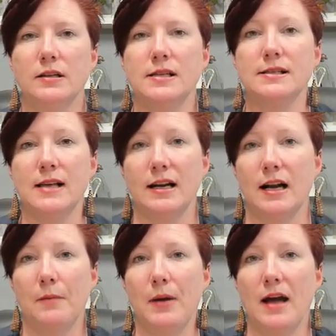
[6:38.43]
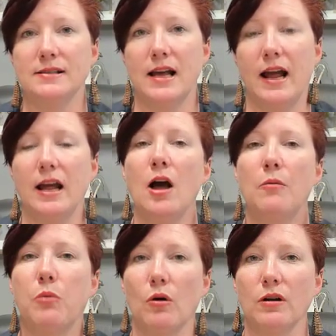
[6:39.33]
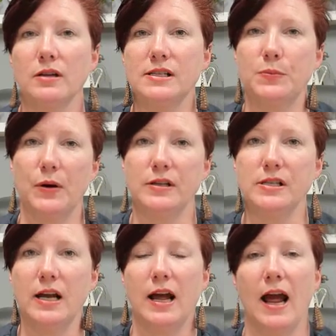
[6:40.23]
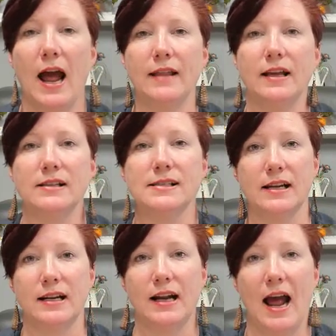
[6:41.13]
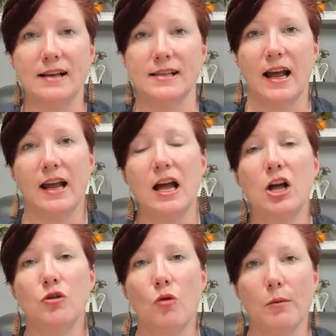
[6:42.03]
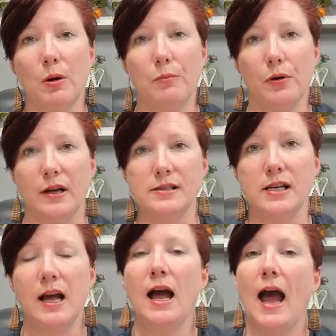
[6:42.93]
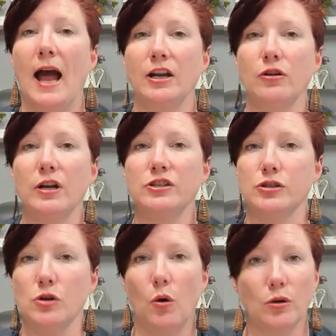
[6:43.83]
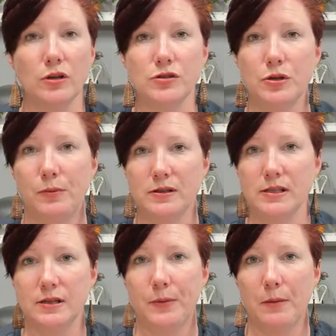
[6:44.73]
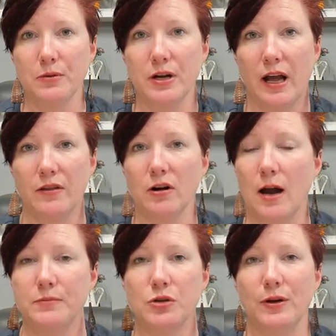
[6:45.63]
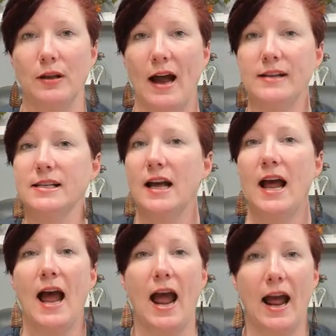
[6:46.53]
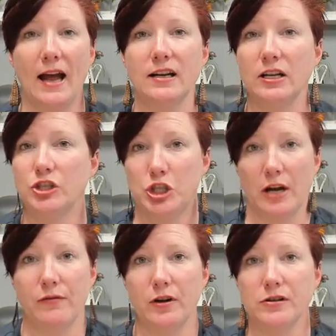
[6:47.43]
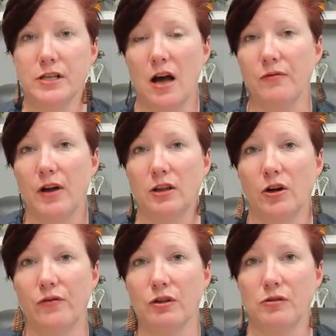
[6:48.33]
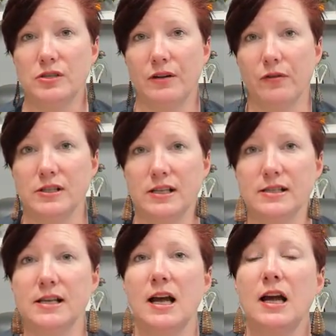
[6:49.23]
to set it up as a borderless print and then send it as a normal print. And you can just hold those two pieces of paper together up to a light and check for yourself and look for those differences.